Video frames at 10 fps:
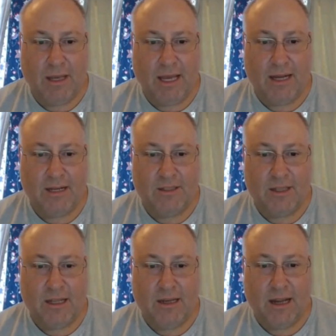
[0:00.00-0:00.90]
that
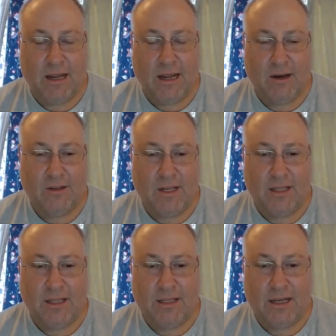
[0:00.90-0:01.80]
Alex Kinley doesn't
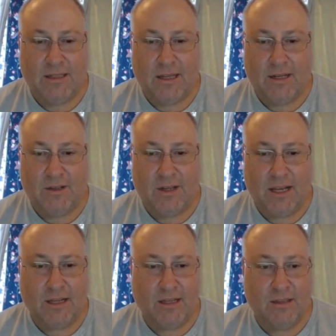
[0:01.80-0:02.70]
understand because he's
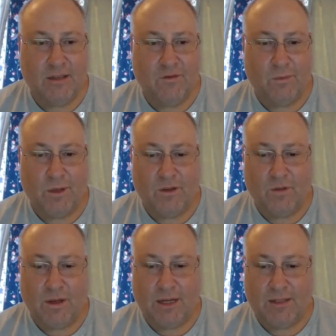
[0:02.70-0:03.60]
from the 20s. Doesn't
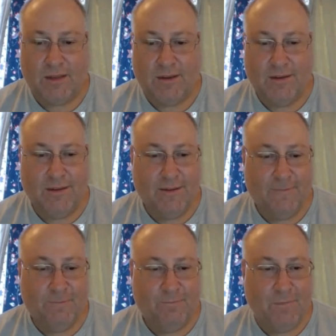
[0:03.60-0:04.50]
care
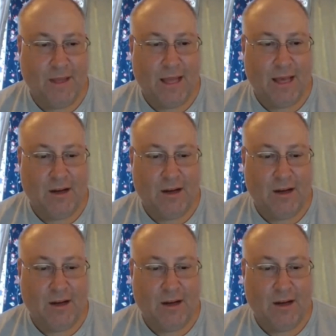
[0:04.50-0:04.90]
at all.